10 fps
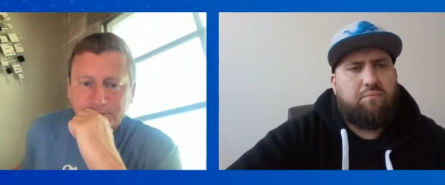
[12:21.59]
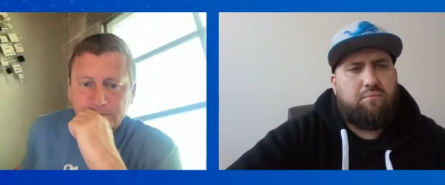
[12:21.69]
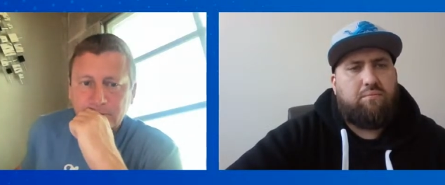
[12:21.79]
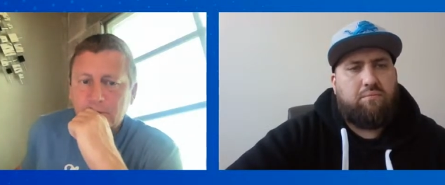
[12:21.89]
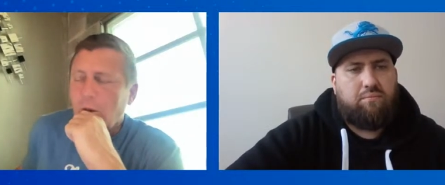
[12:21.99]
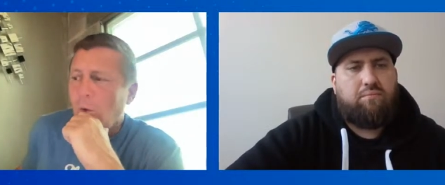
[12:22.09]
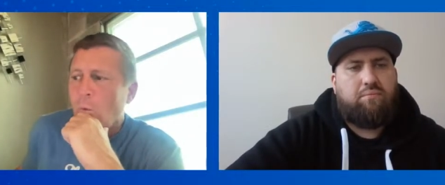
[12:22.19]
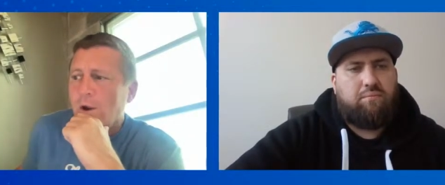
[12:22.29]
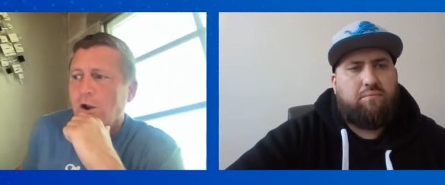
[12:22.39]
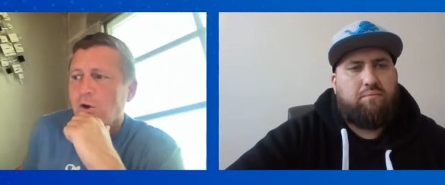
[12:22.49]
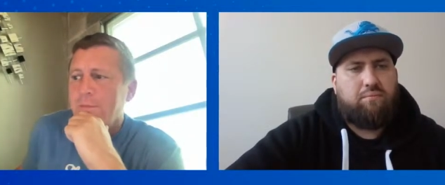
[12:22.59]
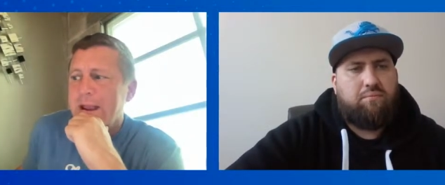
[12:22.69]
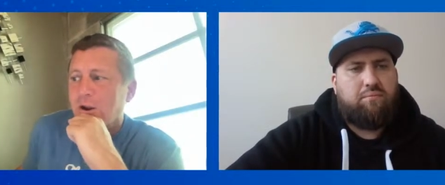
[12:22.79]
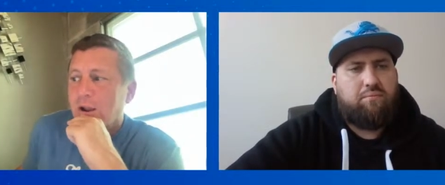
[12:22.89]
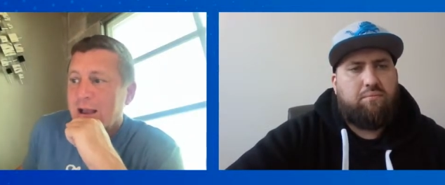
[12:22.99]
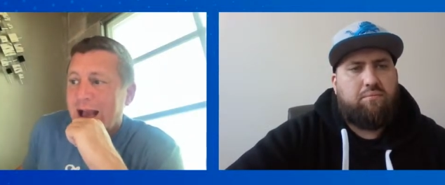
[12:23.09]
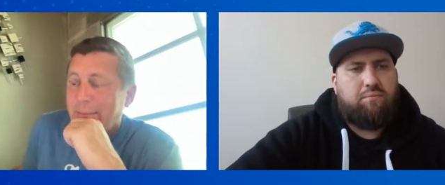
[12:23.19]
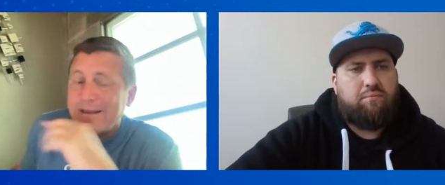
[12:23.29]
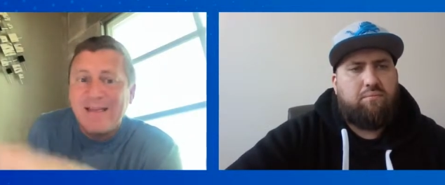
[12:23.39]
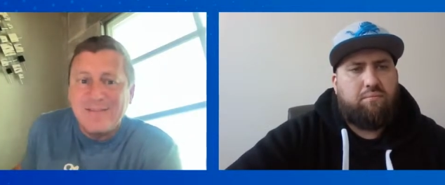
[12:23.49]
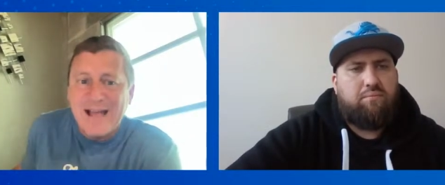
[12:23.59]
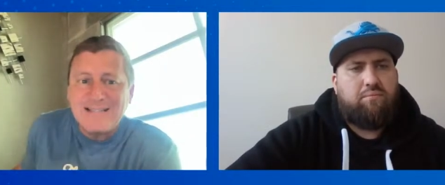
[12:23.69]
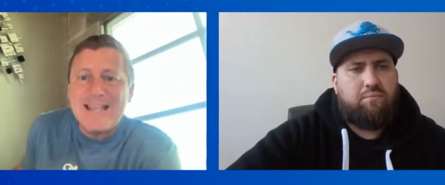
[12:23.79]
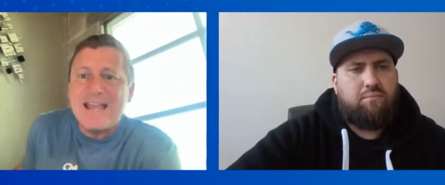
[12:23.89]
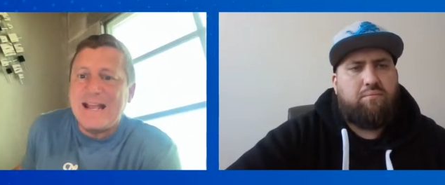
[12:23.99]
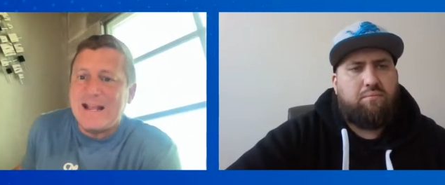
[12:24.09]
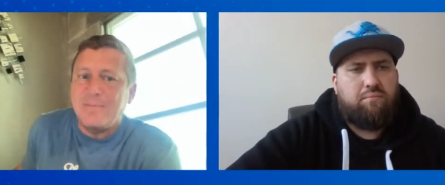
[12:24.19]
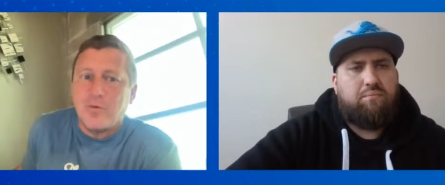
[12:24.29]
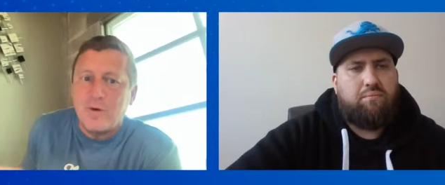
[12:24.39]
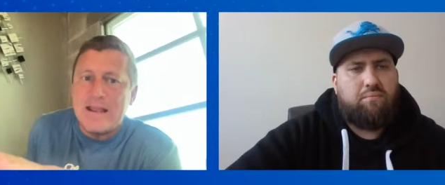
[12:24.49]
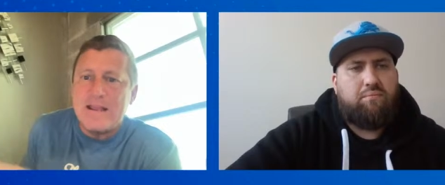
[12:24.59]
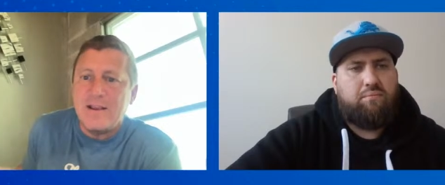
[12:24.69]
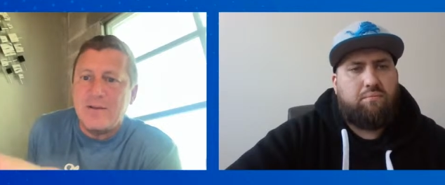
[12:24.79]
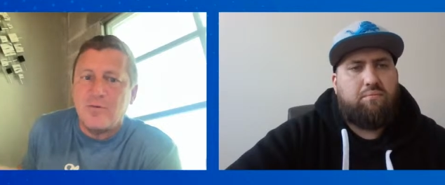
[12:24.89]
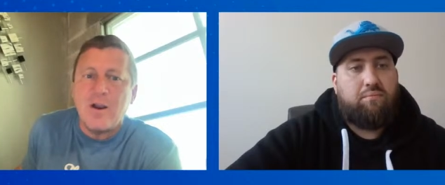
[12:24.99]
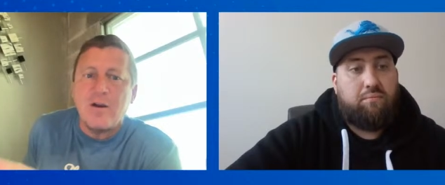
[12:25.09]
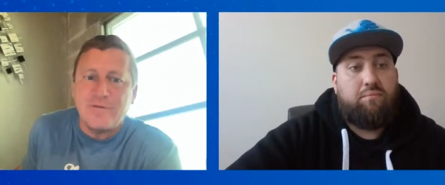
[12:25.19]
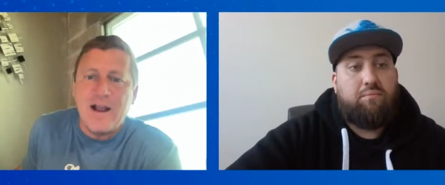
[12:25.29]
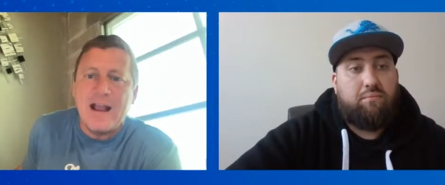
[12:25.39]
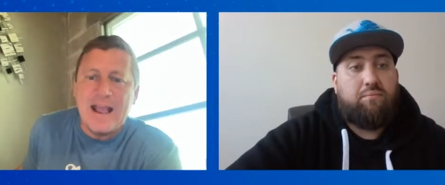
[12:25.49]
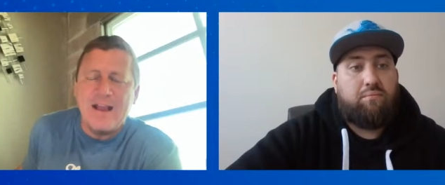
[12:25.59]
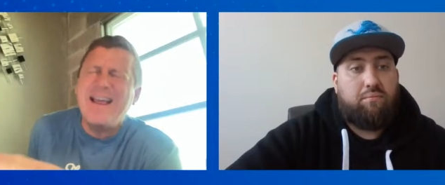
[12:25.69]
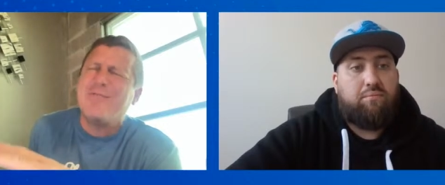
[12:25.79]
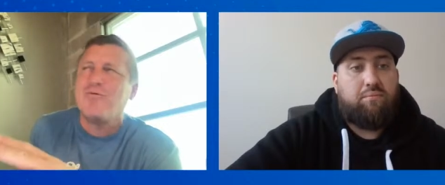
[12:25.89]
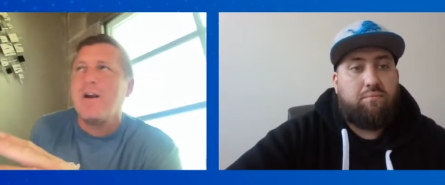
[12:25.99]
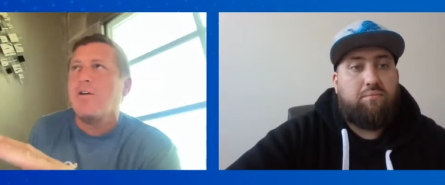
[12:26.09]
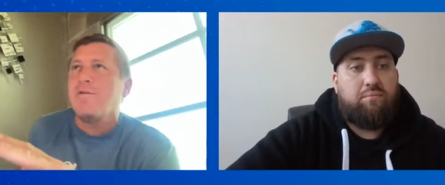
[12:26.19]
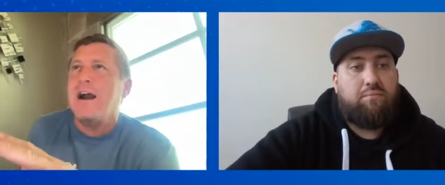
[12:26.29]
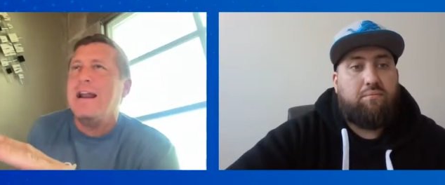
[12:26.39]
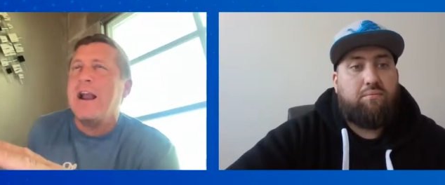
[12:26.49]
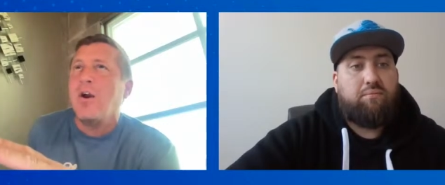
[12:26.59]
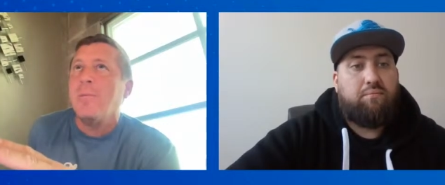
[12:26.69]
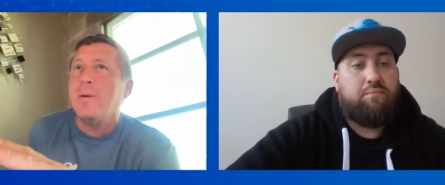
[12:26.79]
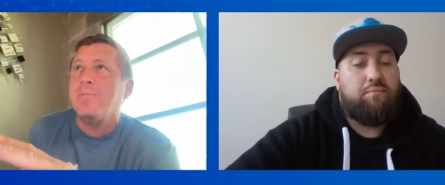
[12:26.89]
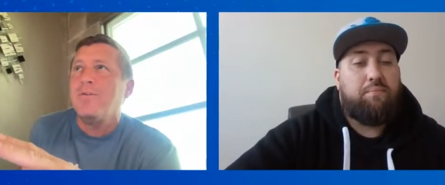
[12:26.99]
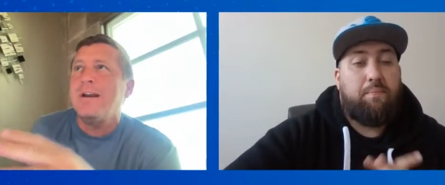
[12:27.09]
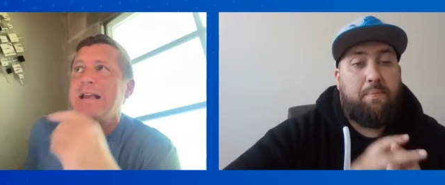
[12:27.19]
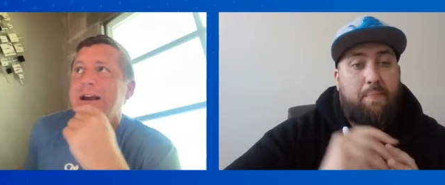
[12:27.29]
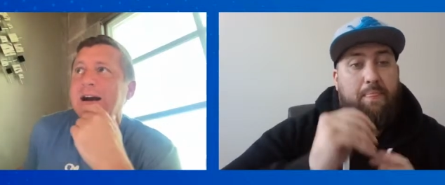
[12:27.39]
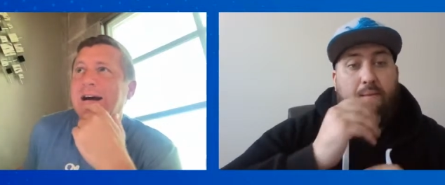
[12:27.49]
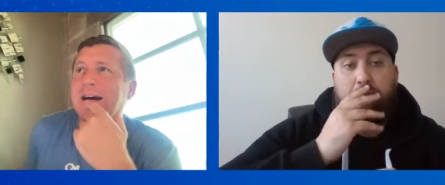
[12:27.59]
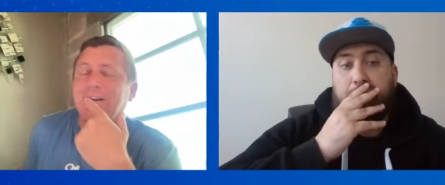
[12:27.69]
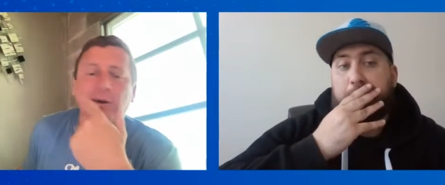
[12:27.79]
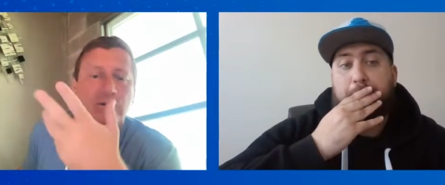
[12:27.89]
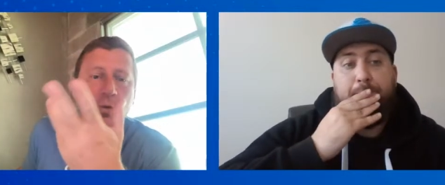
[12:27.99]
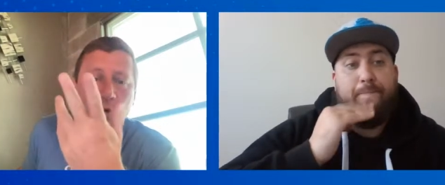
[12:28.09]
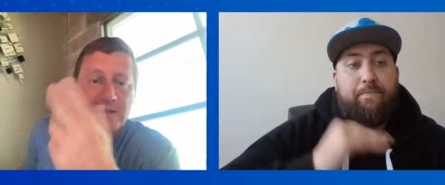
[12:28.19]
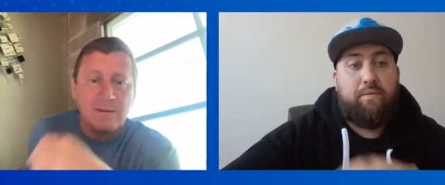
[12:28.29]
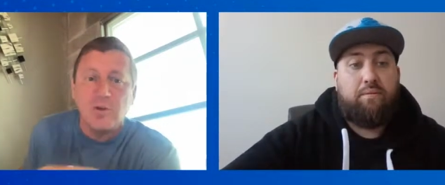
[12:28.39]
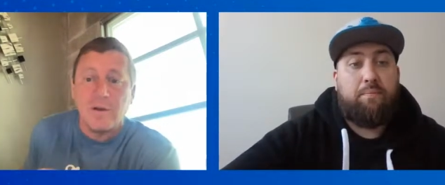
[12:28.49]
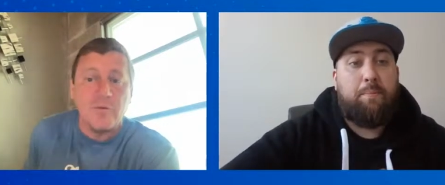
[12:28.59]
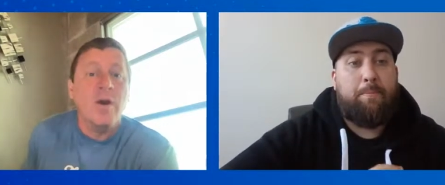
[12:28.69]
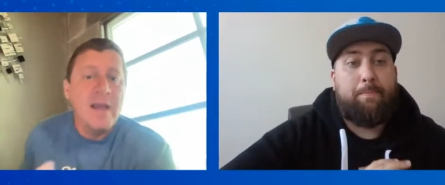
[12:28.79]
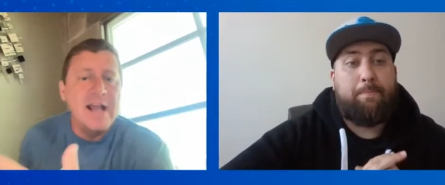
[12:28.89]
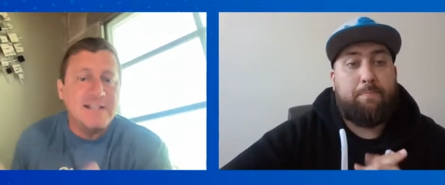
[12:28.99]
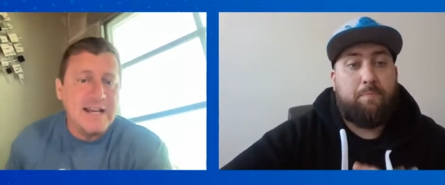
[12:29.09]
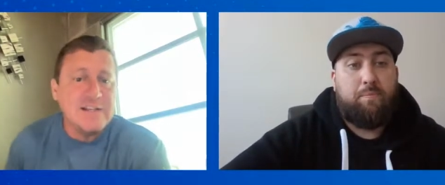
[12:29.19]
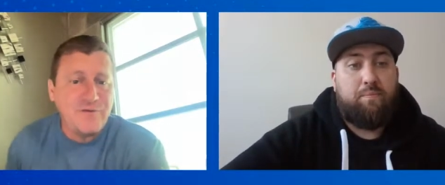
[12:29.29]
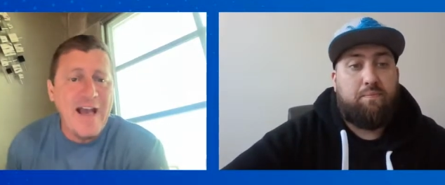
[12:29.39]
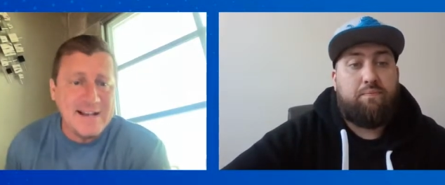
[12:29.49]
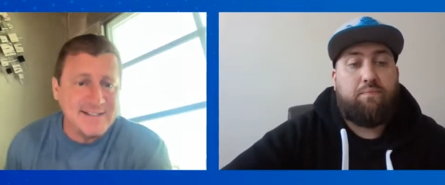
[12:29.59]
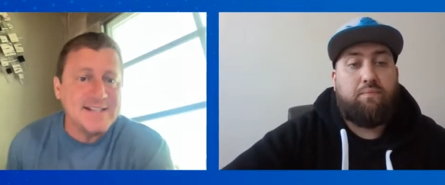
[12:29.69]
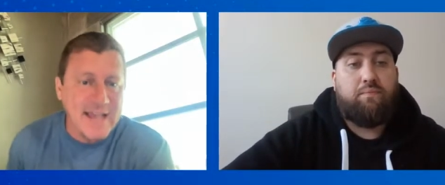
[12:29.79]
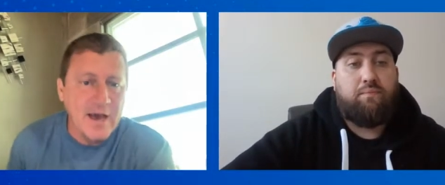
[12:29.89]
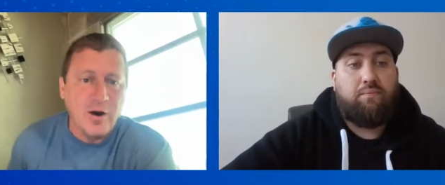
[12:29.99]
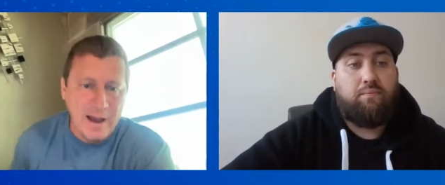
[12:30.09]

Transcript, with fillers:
Speaker 1: Mm-hmm. 100 meter. I mean, that's getting in pretty rarefied, not rarefied air, but pretty. Uh, I don't know what the word is. I'm looking for. It's he's fast as hell.